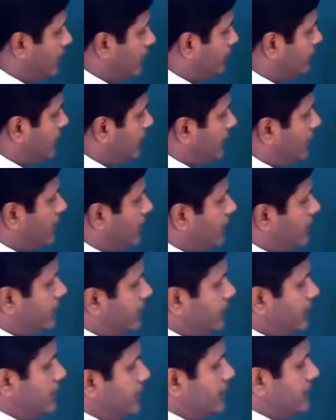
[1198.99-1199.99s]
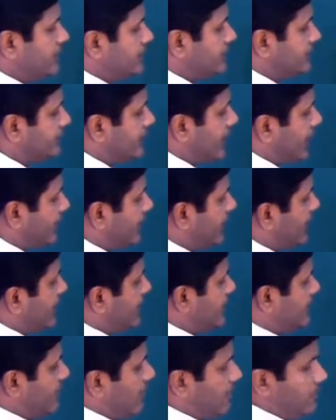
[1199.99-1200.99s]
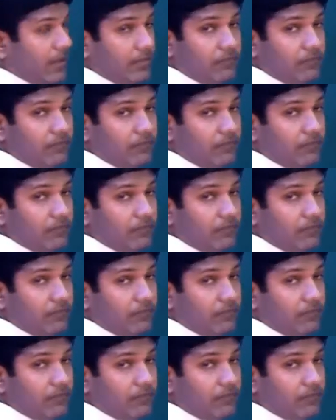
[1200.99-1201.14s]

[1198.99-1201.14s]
See earlier, second divided by